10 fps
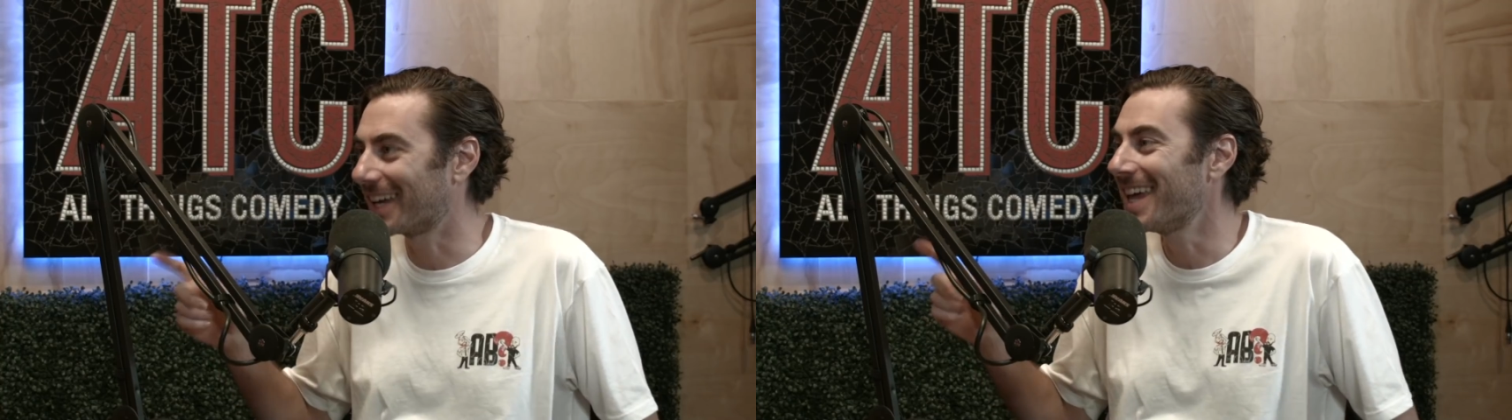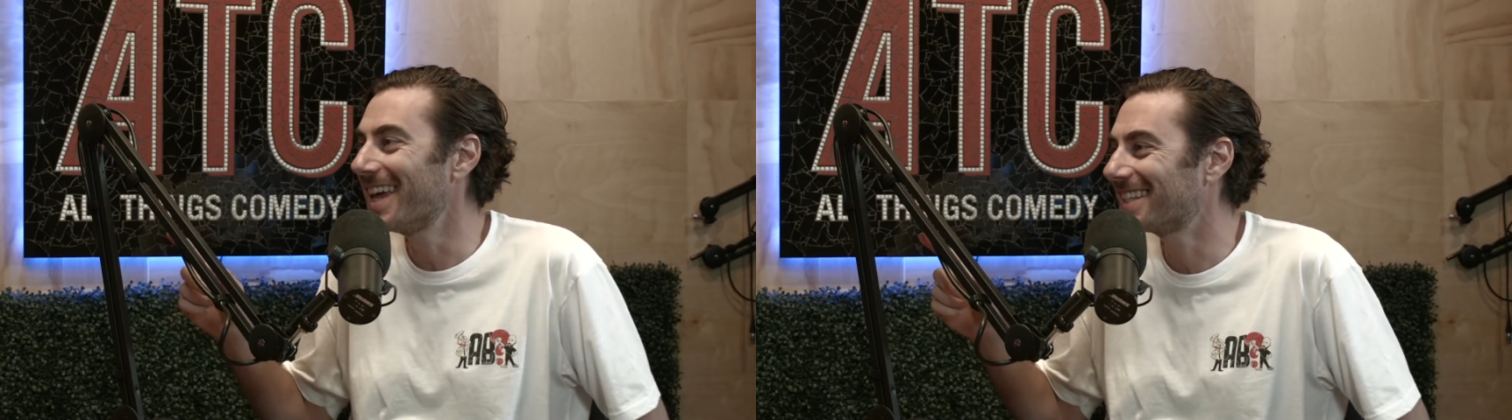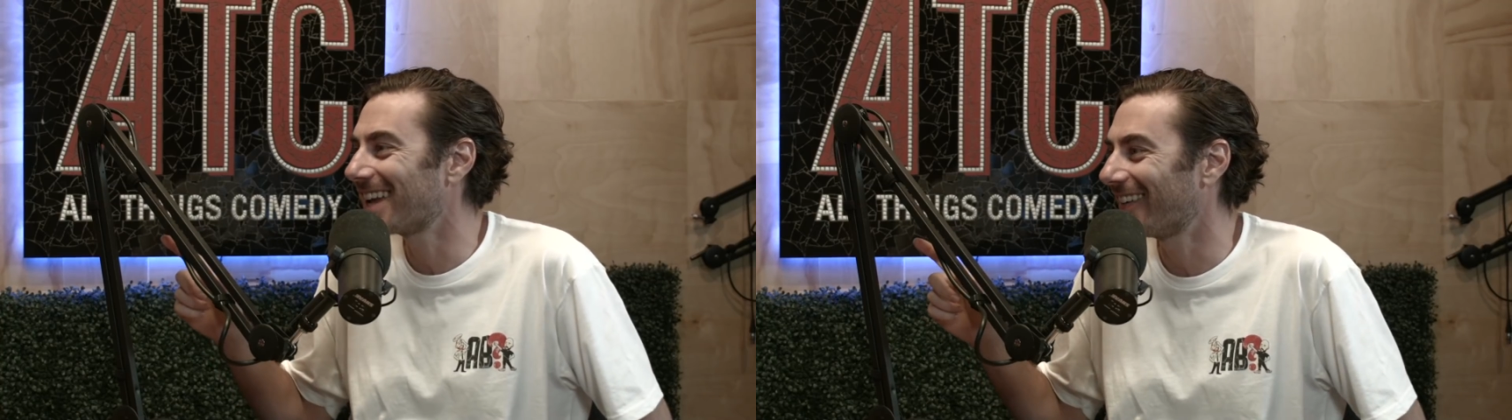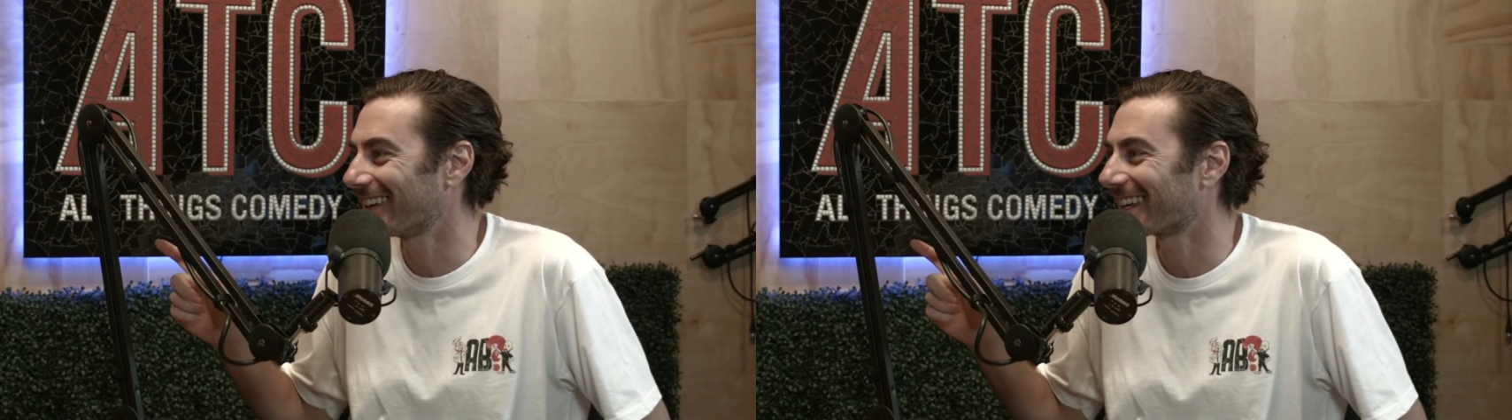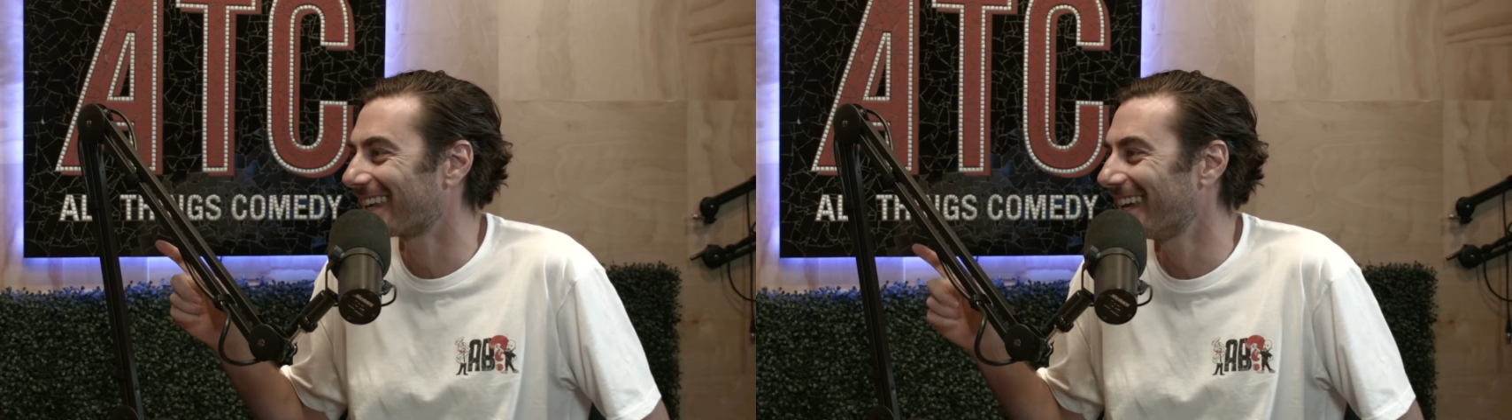
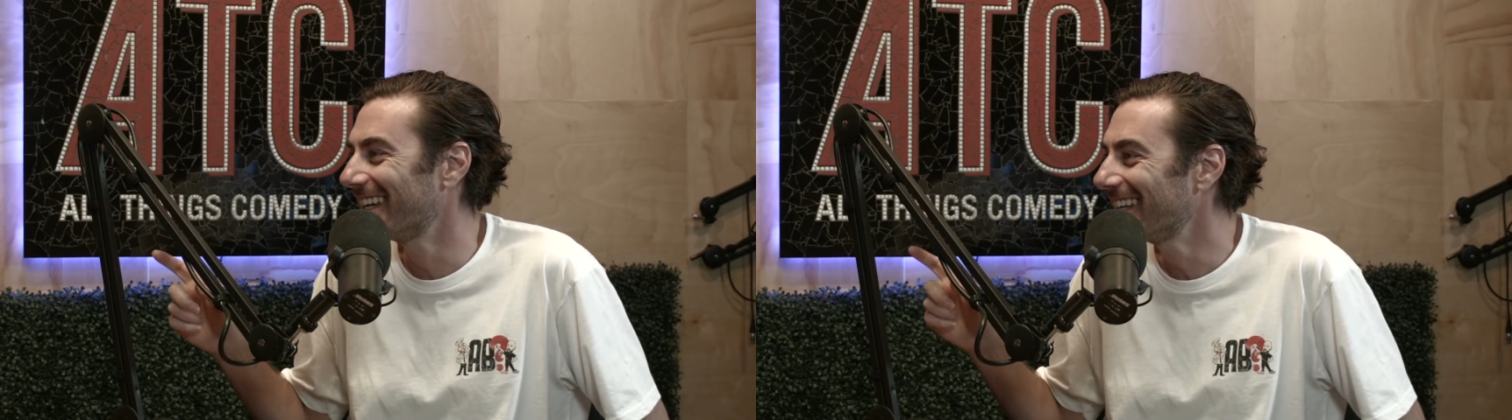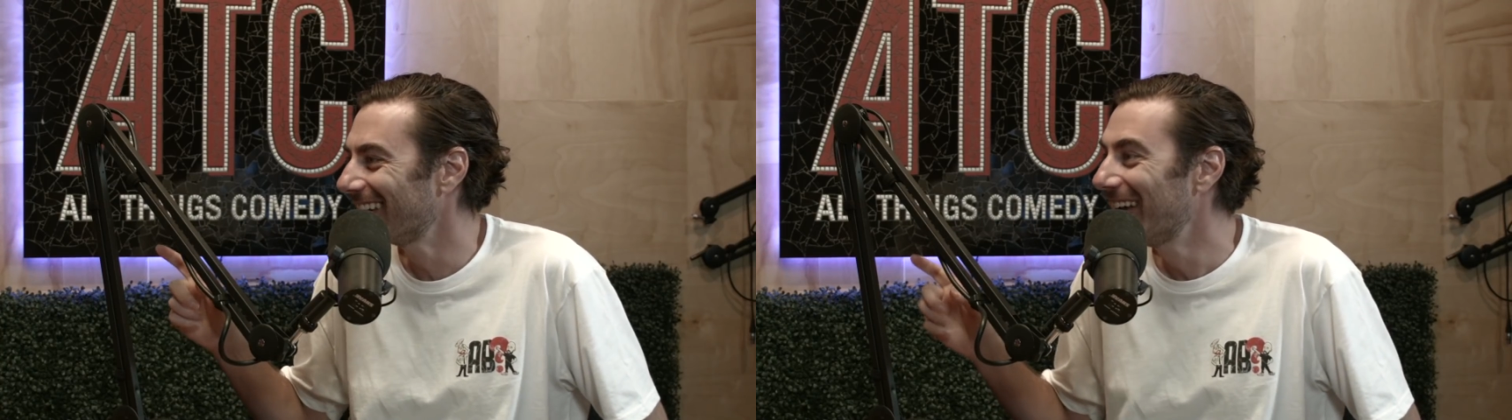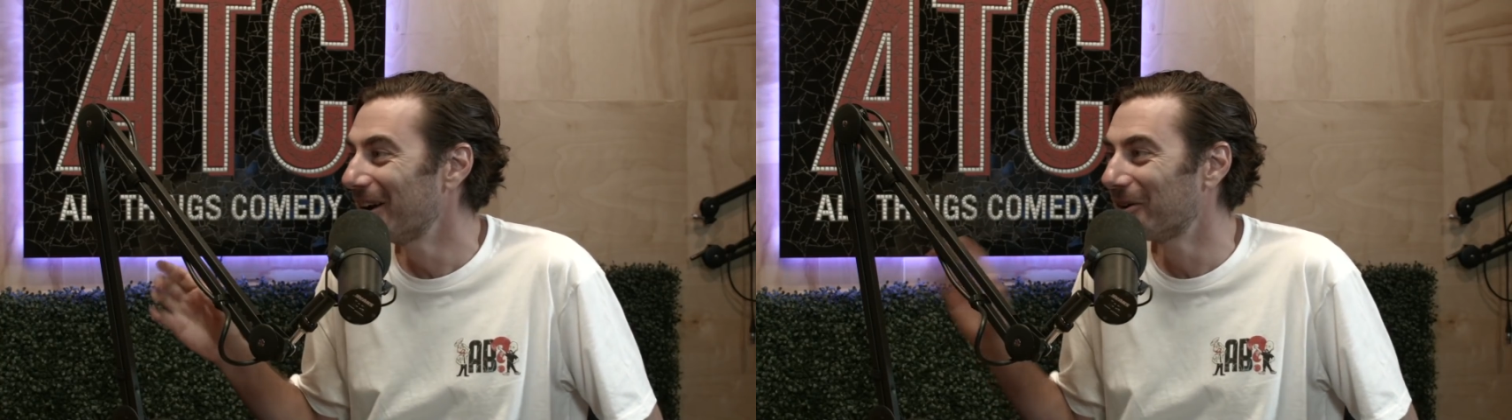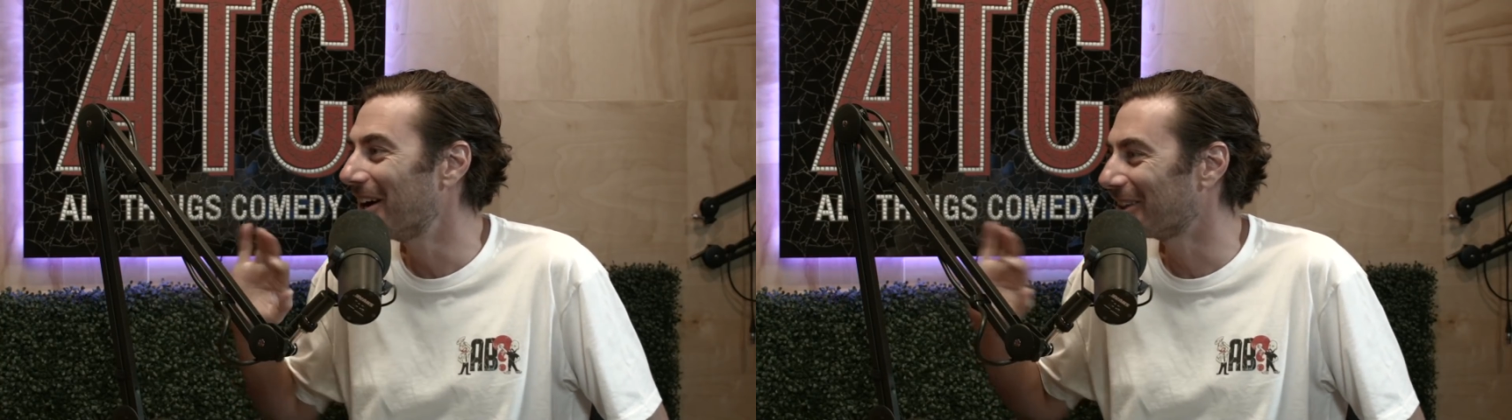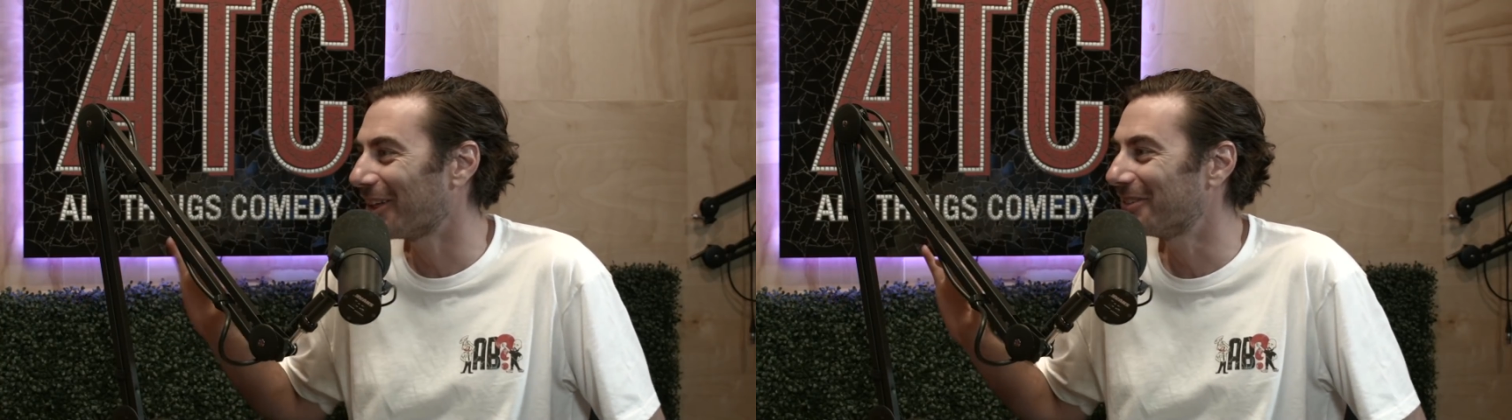a kid who
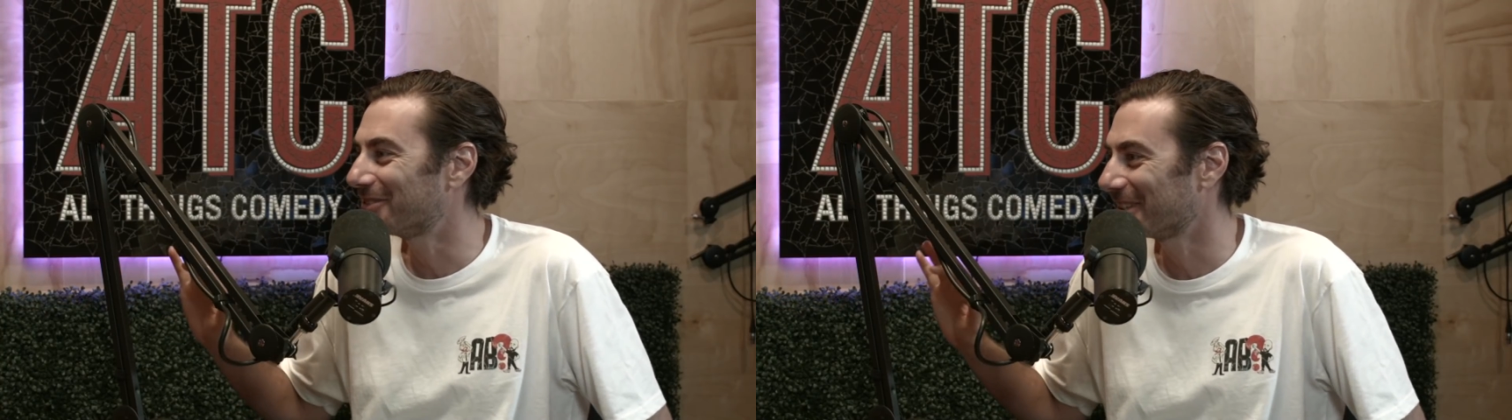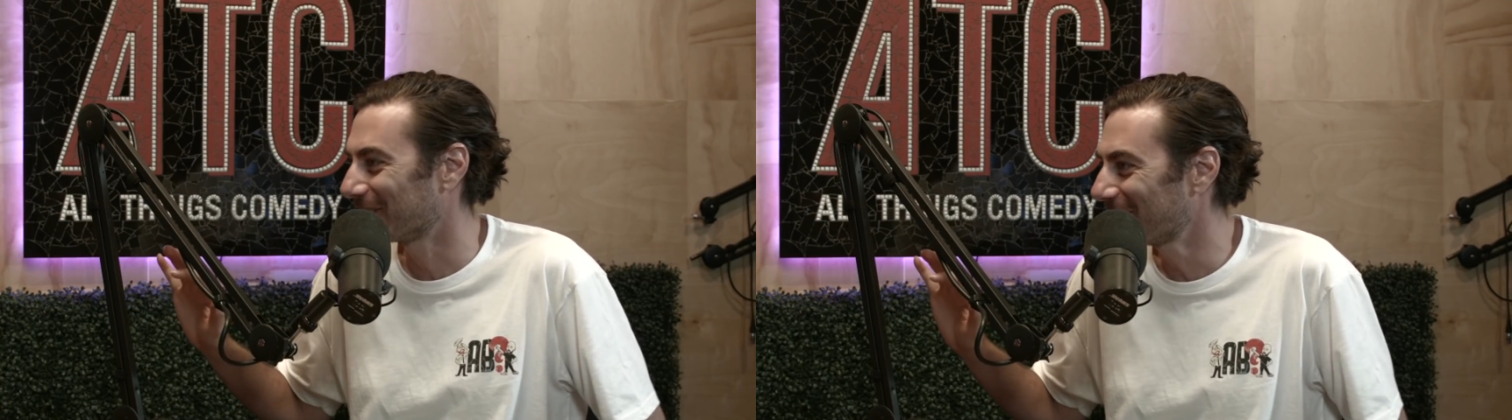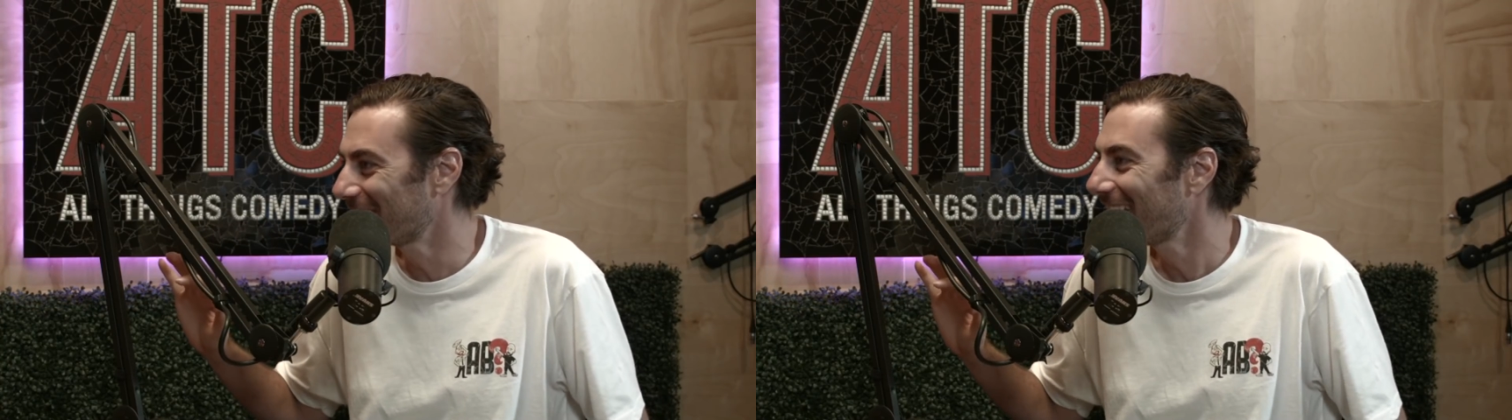I love dearly.